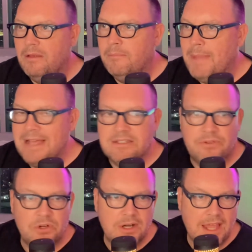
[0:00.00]
massive
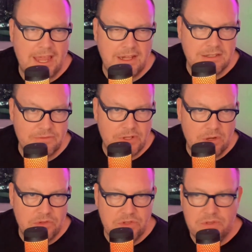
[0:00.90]
hurricanes if we
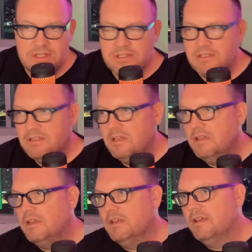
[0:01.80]
don't do this.
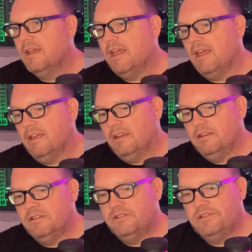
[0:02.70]

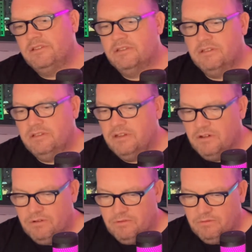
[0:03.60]
And, you
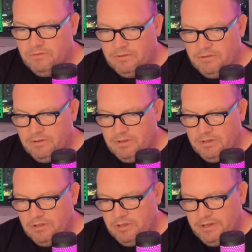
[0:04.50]
know,
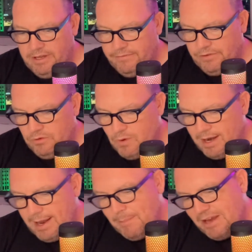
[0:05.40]
if you
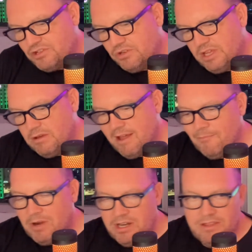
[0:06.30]
want to make sure that you have
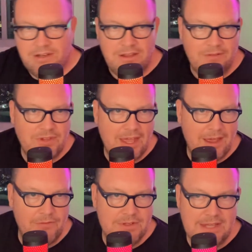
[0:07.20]
money, then you have to
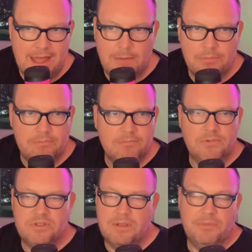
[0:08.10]
have this app
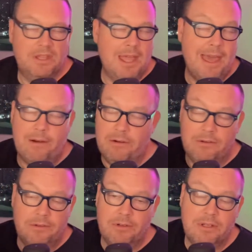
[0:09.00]
or something. I don't
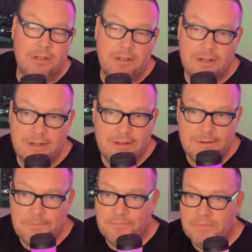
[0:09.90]
know. They're going to,
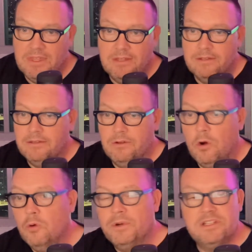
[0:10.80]

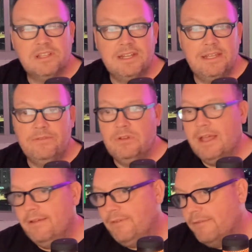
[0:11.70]
or we're just going to give you,
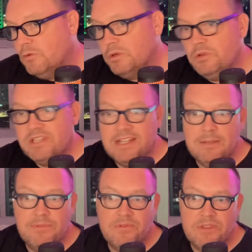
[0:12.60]
if everyone who signs up for